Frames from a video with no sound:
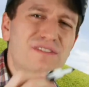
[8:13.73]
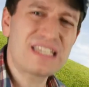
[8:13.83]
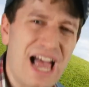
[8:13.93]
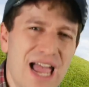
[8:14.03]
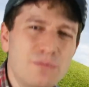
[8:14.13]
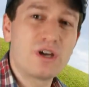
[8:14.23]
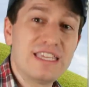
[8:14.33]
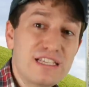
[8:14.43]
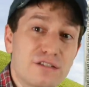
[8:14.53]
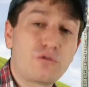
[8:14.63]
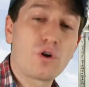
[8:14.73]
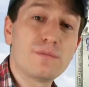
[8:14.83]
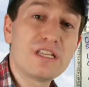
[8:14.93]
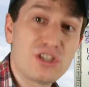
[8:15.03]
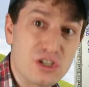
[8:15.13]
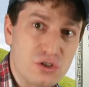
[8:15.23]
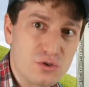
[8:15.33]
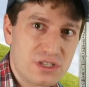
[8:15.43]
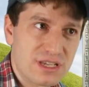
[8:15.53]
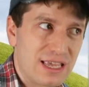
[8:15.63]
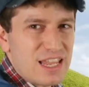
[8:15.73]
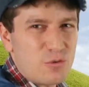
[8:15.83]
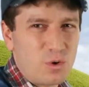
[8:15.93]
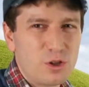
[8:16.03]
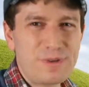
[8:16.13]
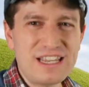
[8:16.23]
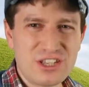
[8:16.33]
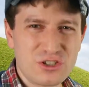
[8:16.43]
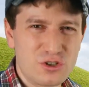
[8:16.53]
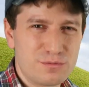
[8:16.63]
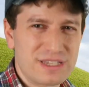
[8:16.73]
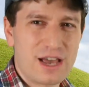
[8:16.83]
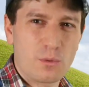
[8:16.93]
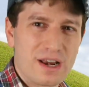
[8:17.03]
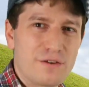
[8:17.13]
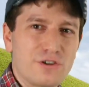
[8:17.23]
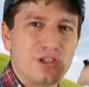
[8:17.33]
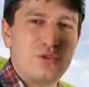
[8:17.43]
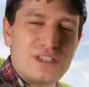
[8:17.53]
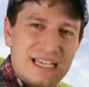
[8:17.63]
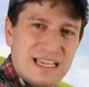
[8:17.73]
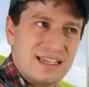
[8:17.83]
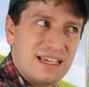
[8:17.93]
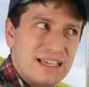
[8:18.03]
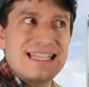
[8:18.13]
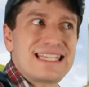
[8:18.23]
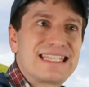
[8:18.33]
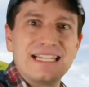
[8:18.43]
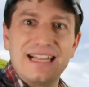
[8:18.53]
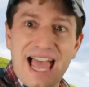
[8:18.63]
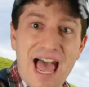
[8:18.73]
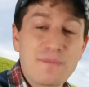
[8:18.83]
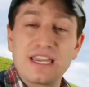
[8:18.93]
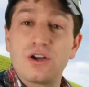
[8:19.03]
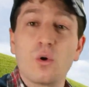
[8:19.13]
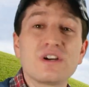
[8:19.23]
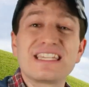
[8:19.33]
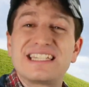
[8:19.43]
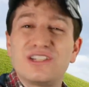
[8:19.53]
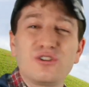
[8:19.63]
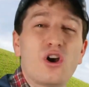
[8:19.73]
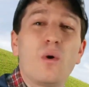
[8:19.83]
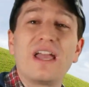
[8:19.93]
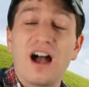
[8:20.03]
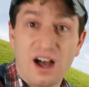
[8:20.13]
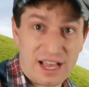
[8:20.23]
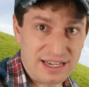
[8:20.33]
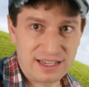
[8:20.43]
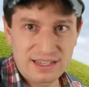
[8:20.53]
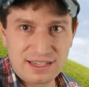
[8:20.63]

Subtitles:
of the time when this form is used, it will be assumed that whatever you did is still happening or still going on.